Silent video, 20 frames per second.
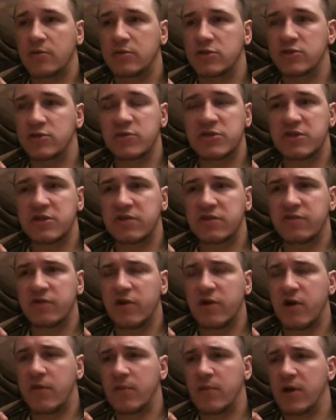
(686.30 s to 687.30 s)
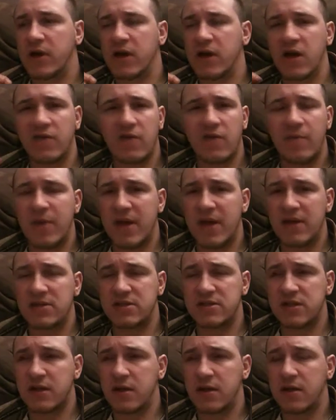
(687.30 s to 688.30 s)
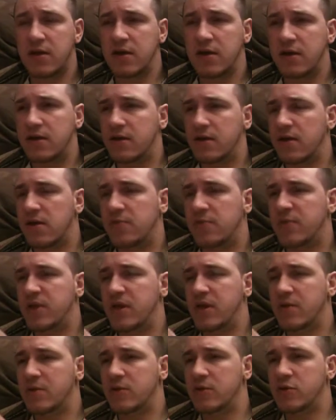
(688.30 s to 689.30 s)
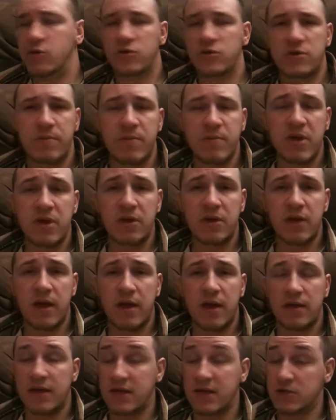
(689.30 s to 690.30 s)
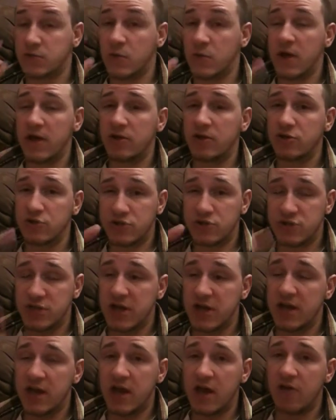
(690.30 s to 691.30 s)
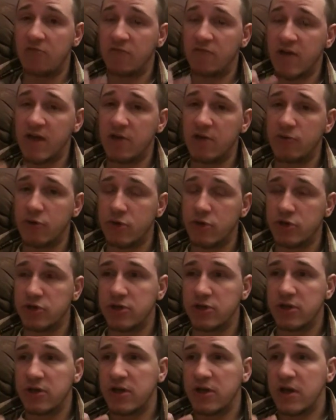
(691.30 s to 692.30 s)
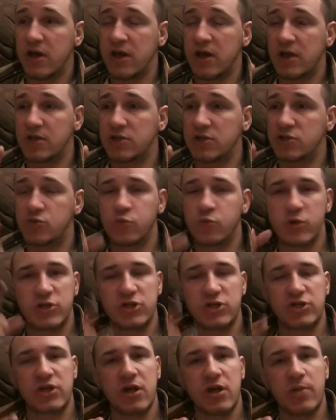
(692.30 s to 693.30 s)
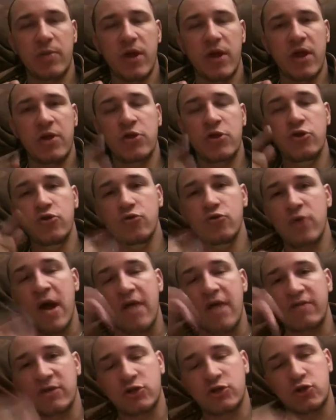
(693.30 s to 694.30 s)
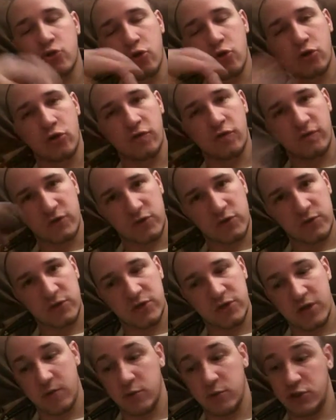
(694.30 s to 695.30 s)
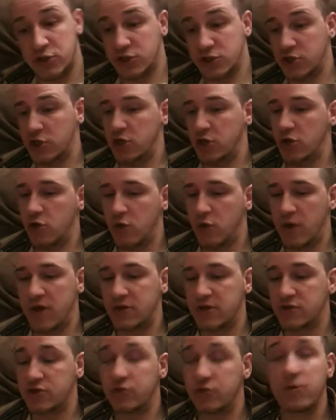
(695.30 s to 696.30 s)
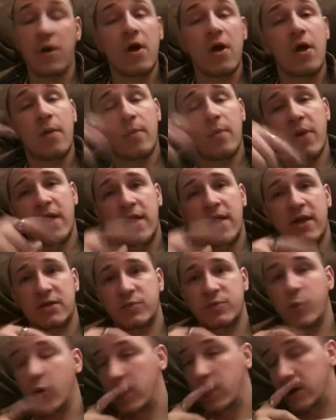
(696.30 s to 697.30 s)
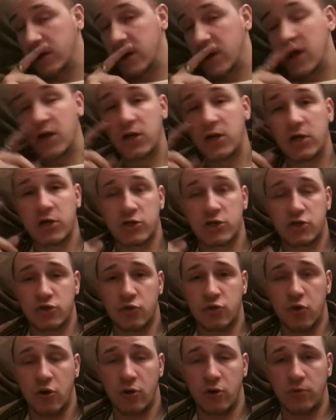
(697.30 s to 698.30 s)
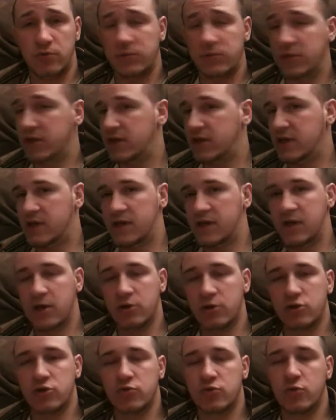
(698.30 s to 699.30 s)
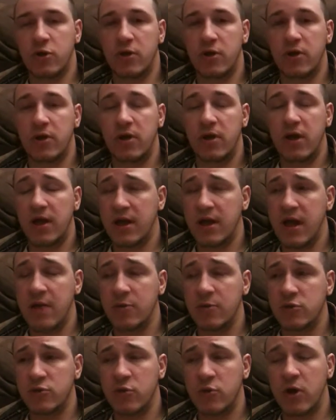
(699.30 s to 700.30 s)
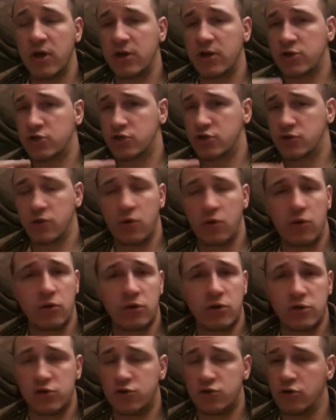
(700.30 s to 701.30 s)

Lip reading: Switching from a cover base to being able to go to melee, that's why you should check out Vanquish. It switches up, and you have control over switching up, which is going to go into my next point. Control. Gamers want control.